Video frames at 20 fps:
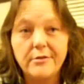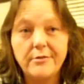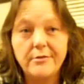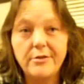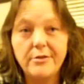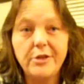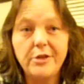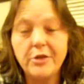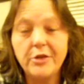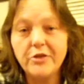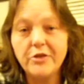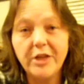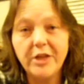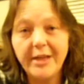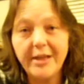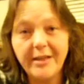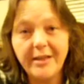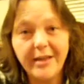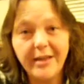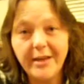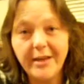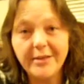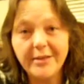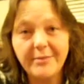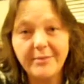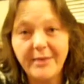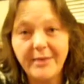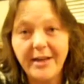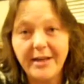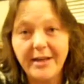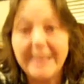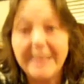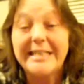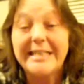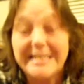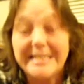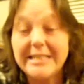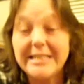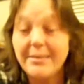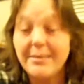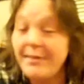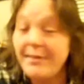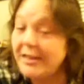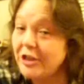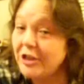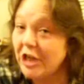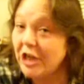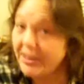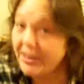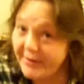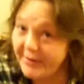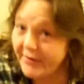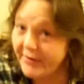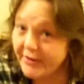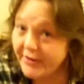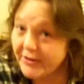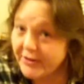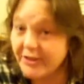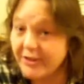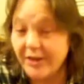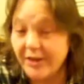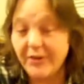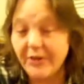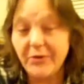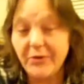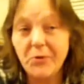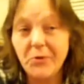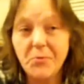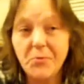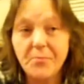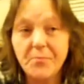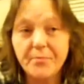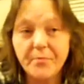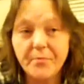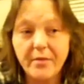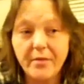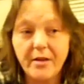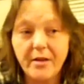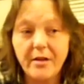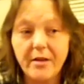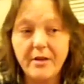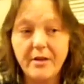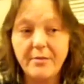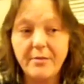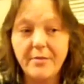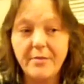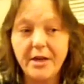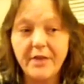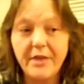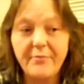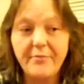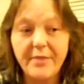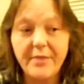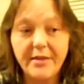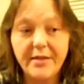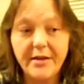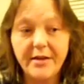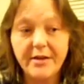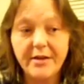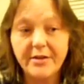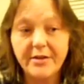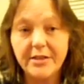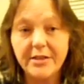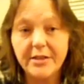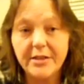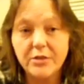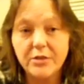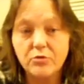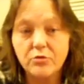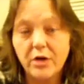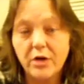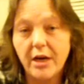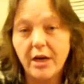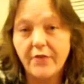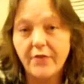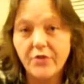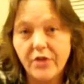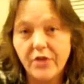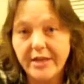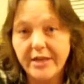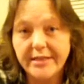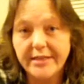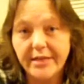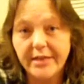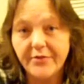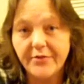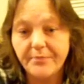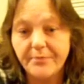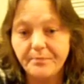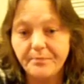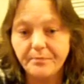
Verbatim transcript: you know, say anything else about it. It is the best job ever. So, um, and I've been there since right after Thanksgiving.